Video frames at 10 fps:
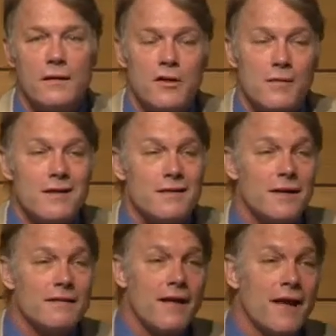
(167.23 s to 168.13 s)
You might
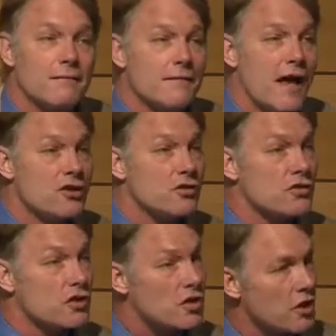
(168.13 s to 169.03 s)
think that national
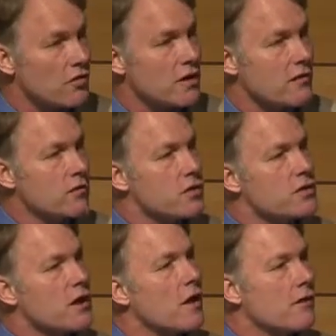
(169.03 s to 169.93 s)
security and
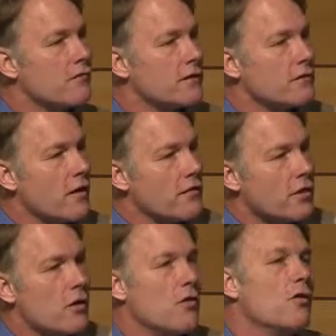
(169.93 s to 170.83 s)
reducing conflict around the
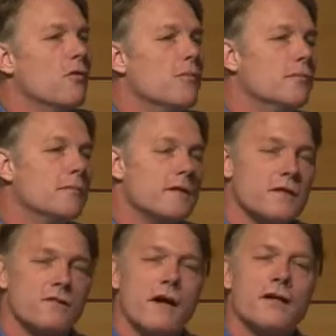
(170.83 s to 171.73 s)
globe is a
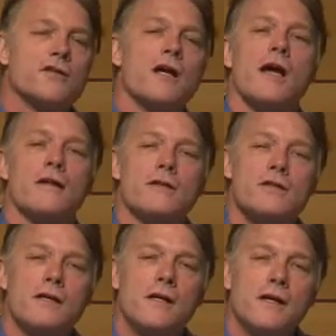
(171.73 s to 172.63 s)
grand challenge.
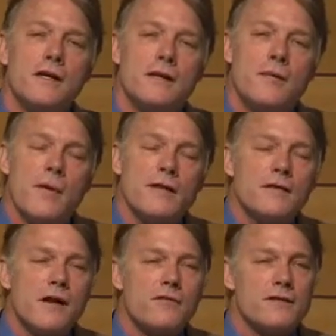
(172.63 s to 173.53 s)
The
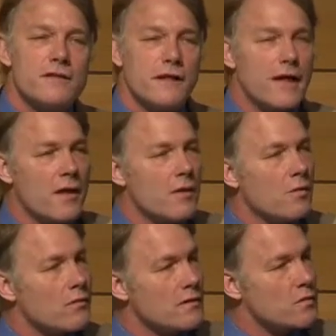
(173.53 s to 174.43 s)
Pentagon recently came out
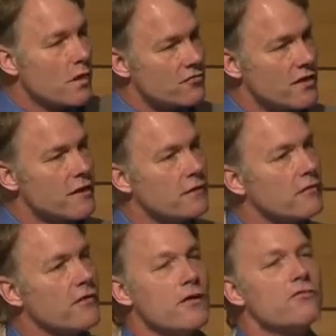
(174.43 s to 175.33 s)
with its quadrennial
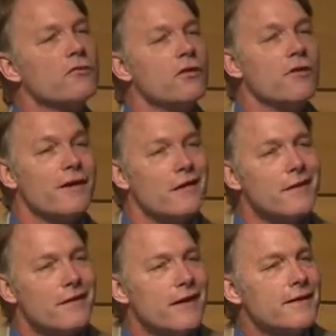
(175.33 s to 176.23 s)
defense review that
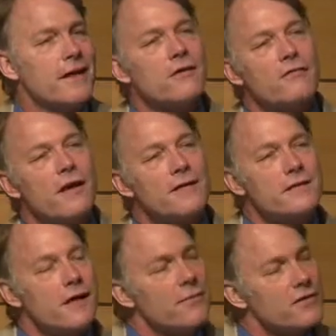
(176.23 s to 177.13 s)
clearly identifies
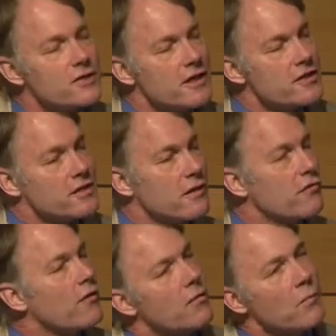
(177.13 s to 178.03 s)
climate change as a
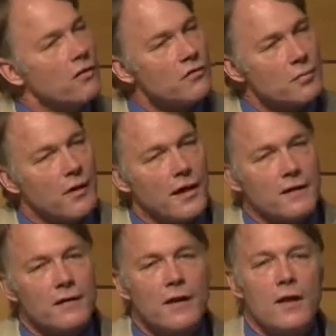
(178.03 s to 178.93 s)
threat
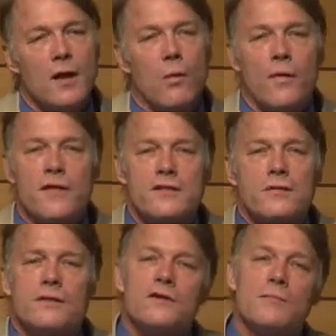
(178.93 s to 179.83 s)
multiplier, one that's
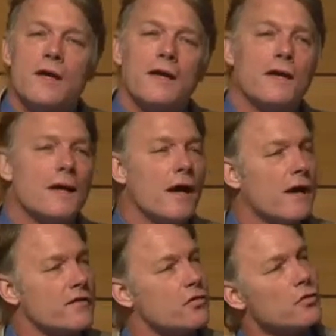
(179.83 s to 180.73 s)
going to make
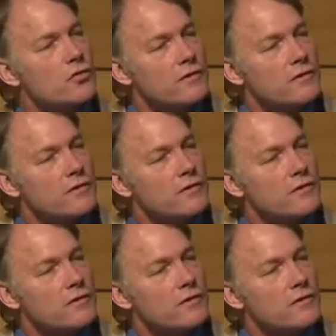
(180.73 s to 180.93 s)
social